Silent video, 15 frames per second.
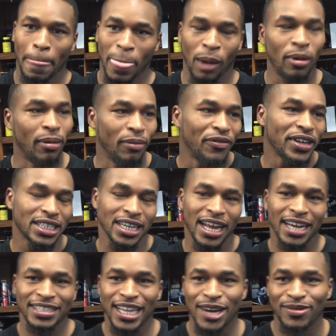I'm going to
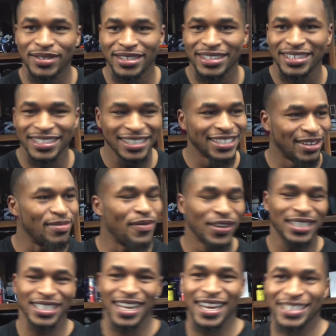visualize that one. I'm going to
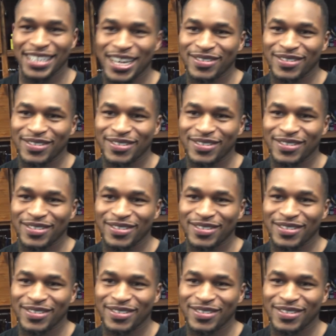visualize that.